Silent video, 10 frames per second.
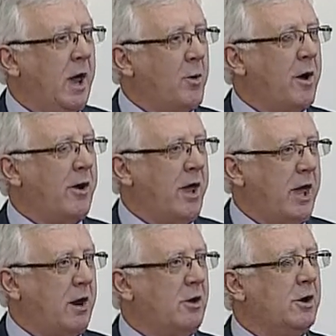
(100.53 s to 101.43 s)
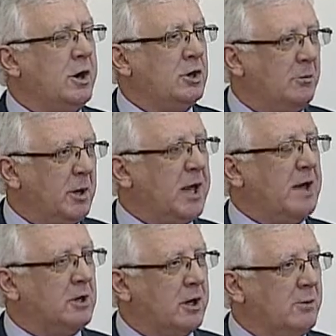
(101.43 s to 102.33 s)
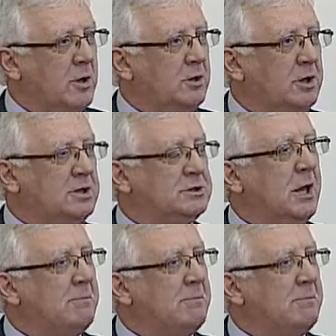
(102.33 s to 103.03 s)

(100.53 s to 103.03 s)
and we're here to protect the communities